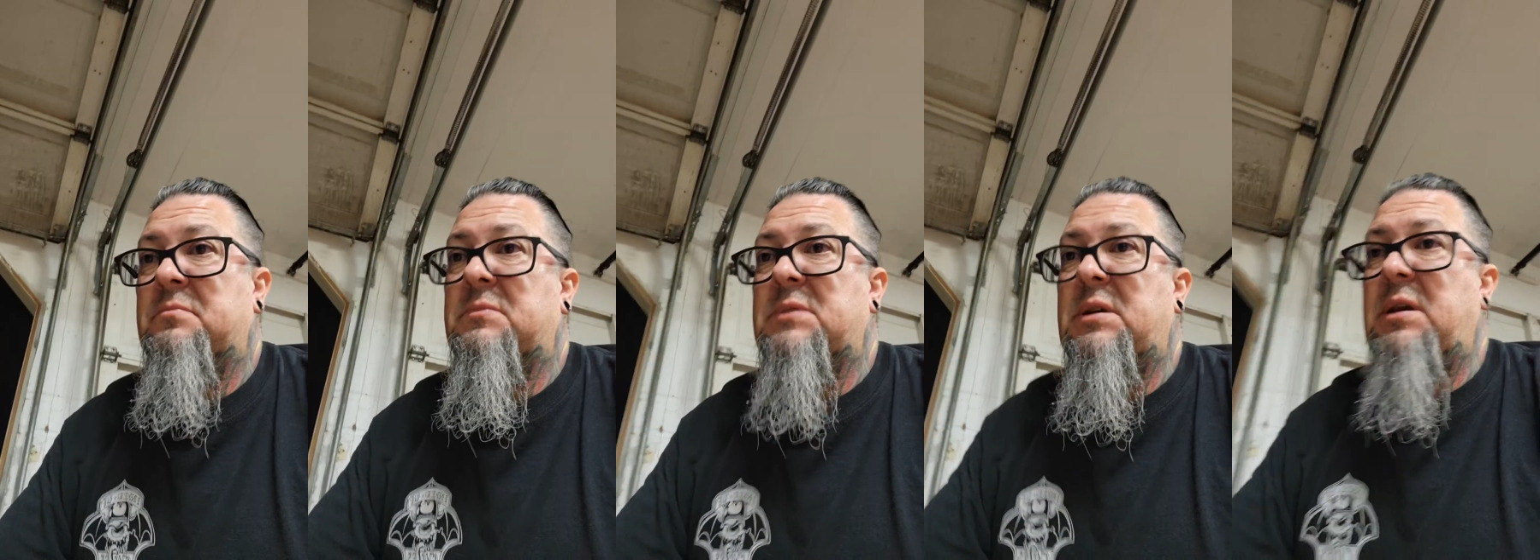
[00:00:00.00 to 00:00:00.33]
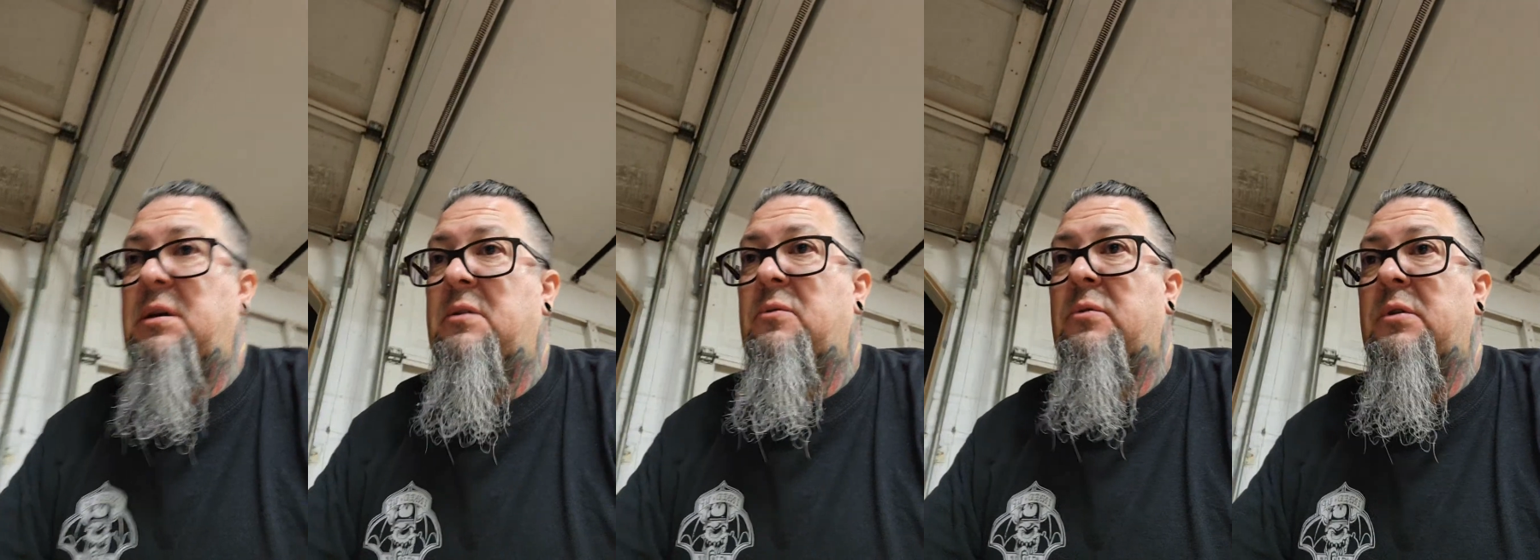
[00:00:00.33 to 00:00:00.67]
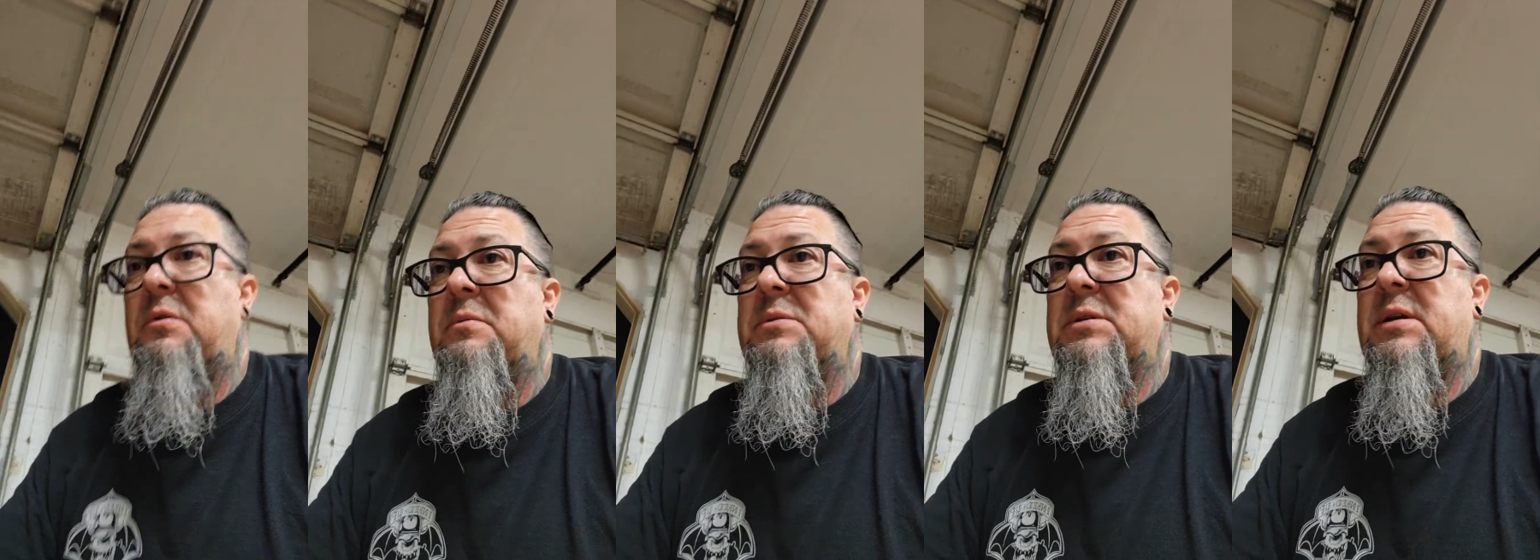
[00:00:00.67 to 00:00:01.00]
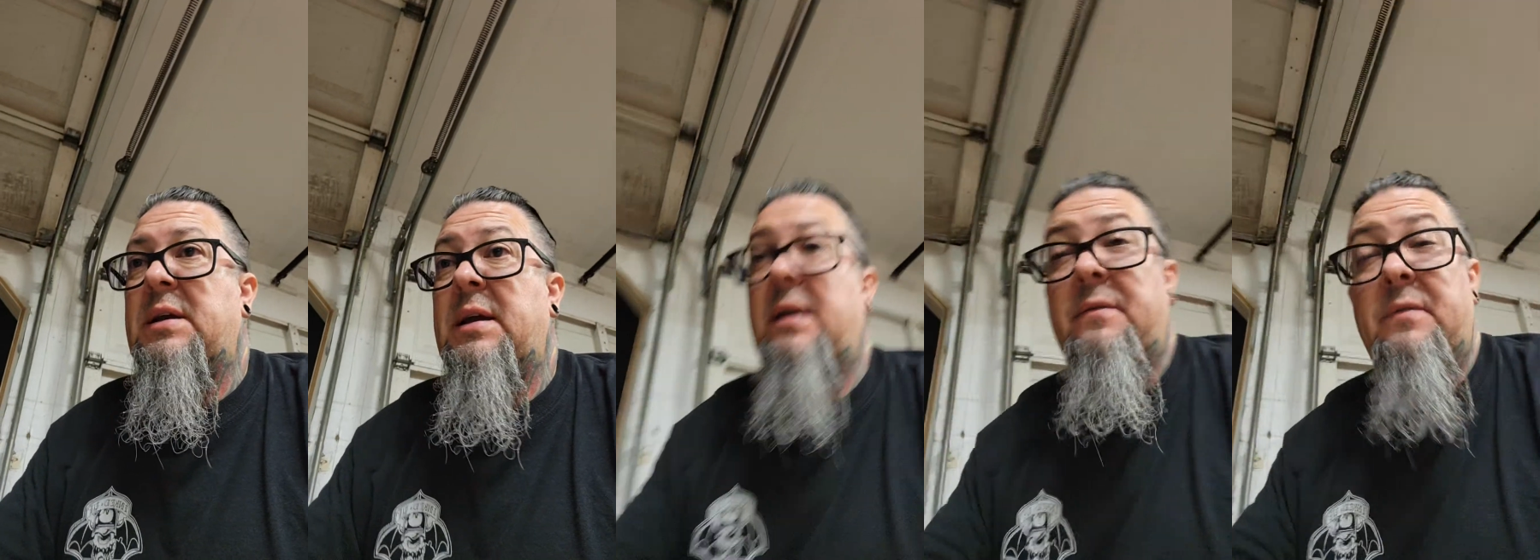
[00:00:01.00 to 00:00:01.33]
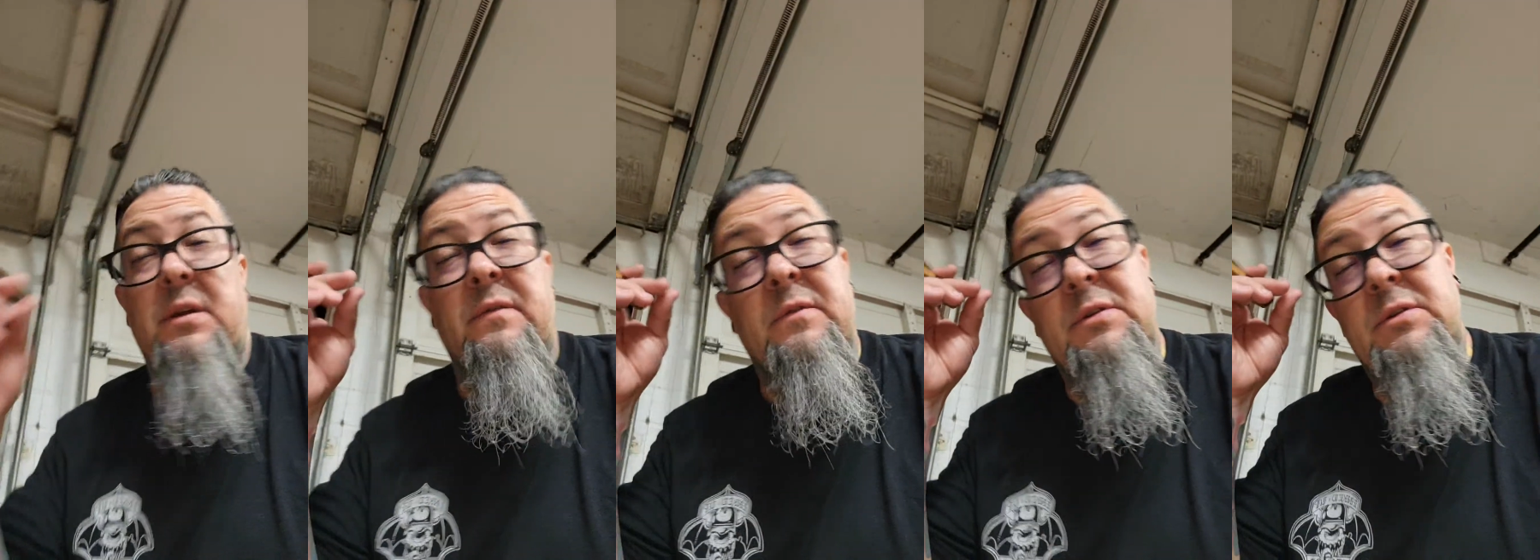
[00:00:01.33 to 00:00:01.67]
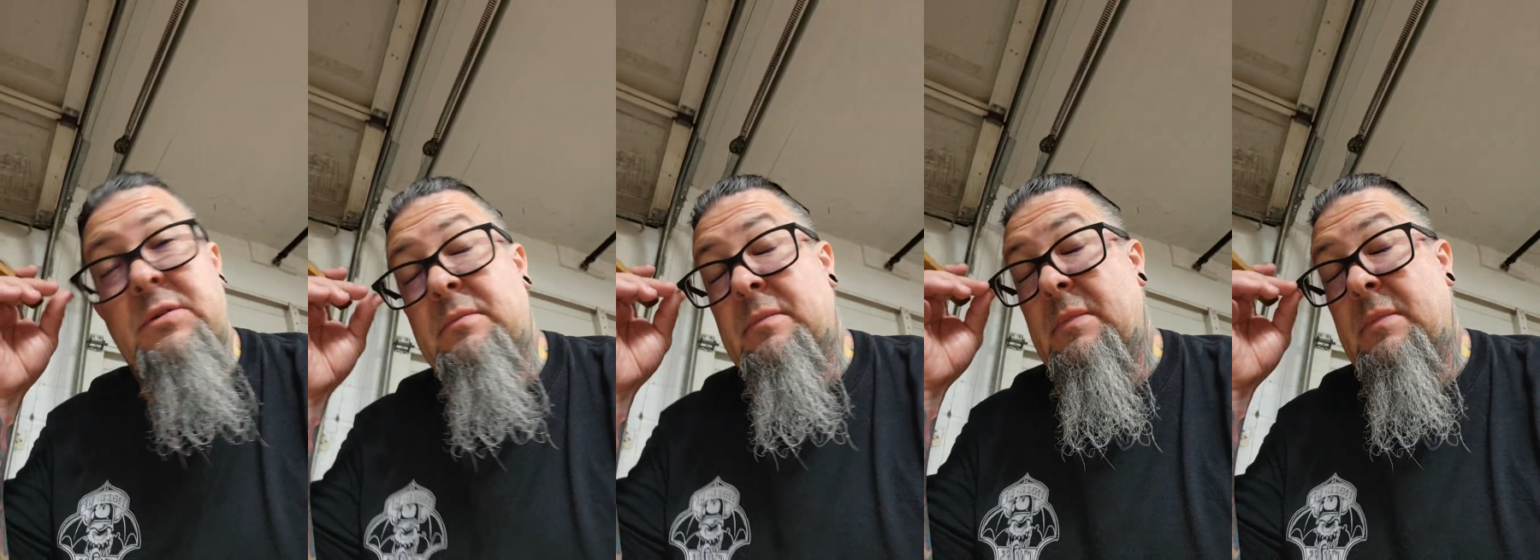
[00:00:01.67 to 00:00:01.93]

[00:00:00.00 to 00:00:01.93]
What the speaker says: can of worms that I haven't even